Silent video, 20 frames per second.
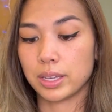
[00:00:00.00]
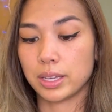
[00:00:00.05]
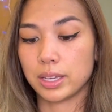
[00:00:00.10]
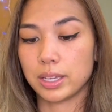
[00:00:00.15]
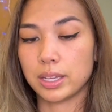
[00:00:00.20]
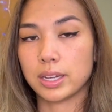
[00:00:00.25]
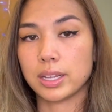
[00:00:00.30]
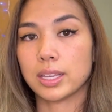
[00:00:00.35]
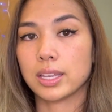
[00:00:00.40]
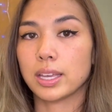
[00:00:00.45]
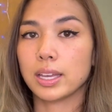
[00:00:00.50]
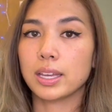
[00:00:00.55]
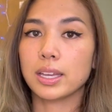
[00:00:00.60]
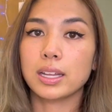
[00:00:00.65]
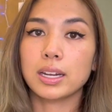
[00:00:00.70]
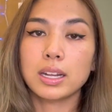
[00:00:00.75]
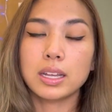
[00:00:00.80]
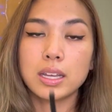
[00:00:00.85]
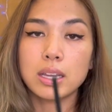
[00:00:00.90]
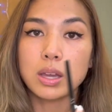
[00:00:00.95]
And
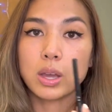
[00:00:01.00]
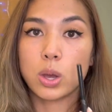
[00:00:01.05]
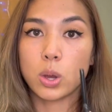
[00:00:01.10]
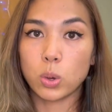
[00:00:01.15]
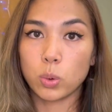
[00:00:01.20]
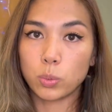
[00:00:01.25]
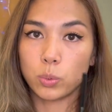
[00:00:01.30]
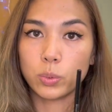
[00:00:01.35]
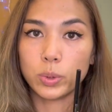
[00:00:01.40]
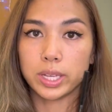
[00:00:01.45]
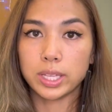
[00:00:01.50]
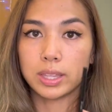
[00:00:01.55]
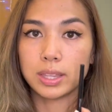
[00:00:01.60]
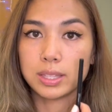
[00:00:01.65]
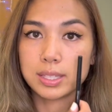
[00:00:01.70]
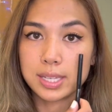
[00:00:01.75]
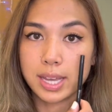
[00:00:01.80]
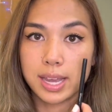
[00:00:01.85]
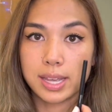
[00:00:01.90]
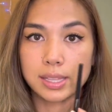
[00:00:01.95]
again, with
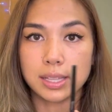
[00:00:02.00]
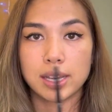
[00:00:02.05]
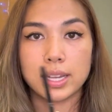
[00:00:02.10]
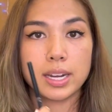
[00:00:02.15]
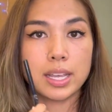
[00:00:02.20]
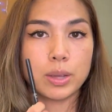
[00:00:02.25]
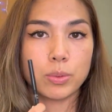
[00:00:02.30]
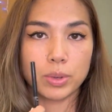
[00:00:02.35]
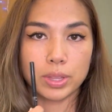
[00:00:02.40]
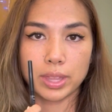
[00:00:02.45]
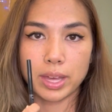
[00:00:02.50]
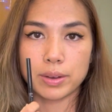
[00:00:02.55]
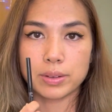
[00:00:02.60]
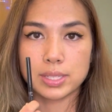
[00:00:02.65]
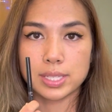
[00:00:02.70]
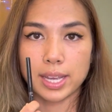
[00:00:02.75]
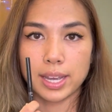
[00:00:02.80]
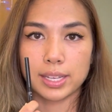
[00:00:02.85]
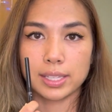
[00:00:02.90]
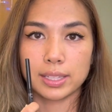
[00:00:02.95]
tight lining, without
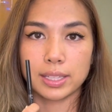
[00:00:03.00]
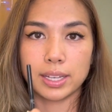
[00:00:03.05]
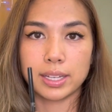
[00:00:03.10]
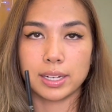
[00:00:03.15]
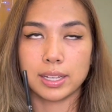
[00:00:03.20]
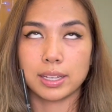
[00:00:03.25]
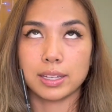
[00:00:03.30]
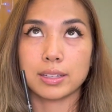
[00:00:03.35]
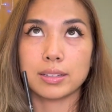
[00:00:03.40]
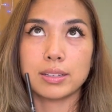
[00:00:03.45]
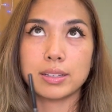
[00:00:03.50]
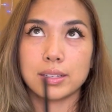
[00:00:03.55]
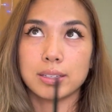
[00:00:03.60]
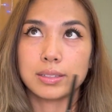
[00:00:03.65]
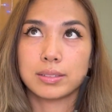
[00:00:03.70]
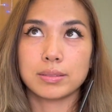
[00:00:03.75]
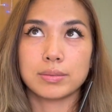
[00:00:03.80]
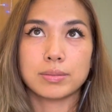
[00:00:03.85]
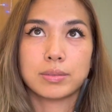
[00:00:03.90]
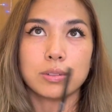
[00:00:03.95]
tight lining,
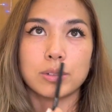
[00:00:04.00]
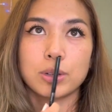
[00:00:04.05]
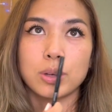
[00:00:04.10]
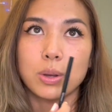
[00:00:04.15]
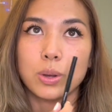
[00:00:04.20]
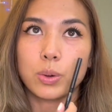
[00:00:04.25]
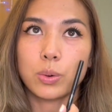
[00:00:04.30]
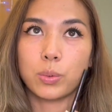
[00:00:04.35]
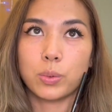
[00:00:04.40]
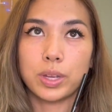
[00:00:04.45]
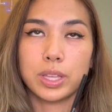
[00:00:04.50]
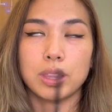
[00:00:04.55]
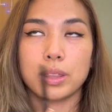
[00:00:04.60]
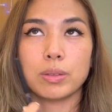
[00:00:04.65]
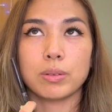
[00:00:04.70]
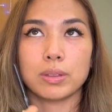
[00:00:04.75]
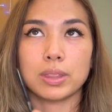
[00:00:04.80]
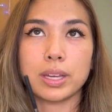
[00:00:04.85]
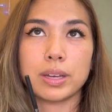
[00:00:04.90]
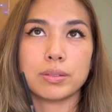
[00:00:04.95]
with,
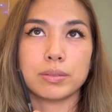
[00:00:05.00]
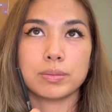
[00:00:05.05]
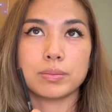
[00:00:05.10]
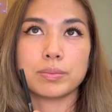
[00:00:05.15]
without.